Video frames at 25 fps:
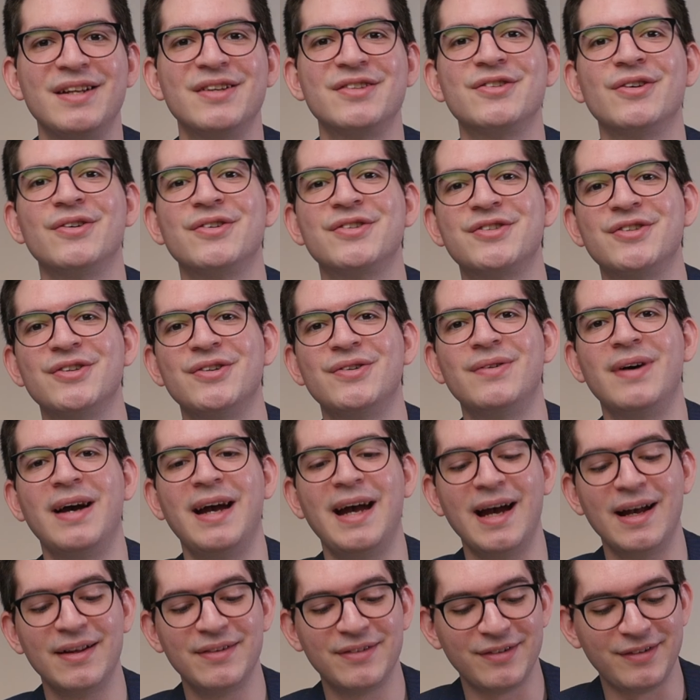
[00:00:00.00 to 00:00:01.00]
is also
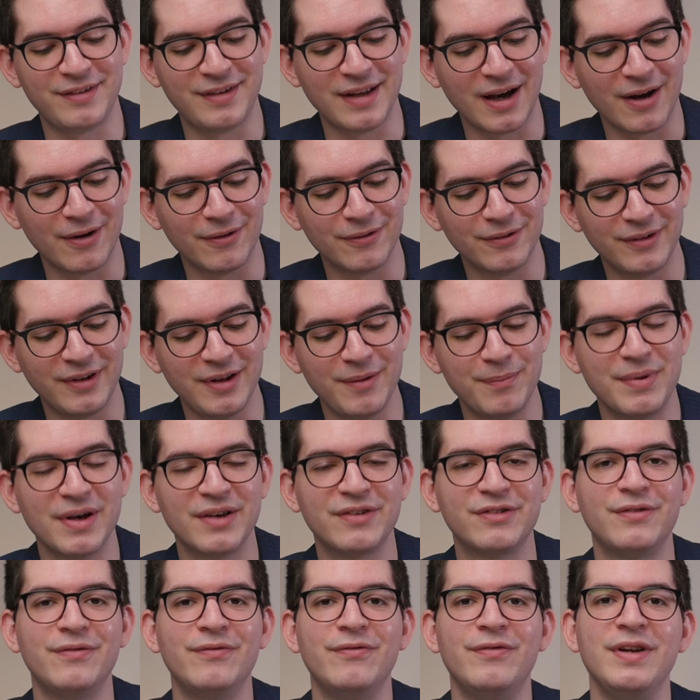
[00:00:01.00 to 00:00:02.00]
hands down the
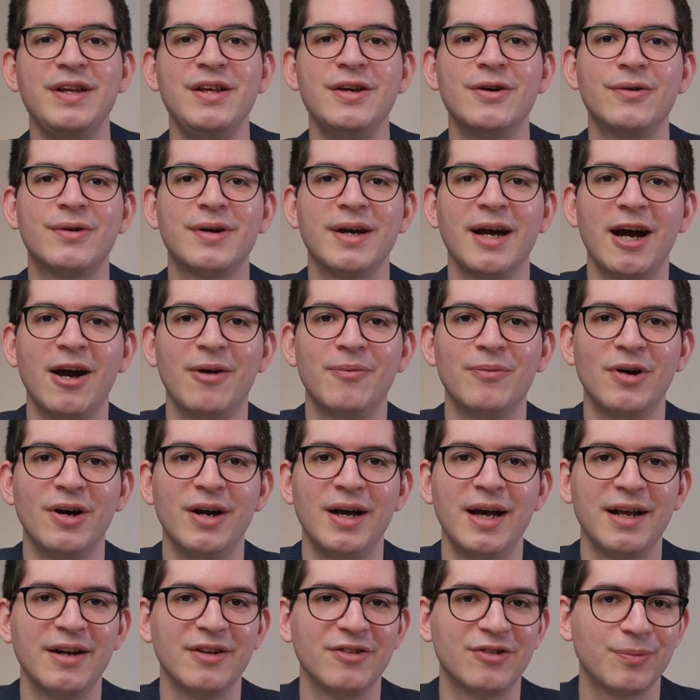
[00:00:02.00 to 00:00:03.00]
best video camera
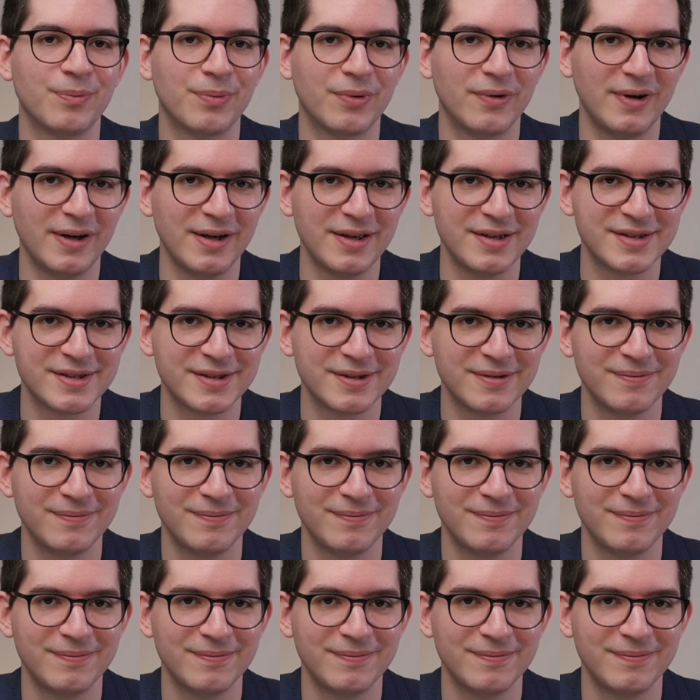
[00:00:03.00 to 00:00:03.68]
at its price.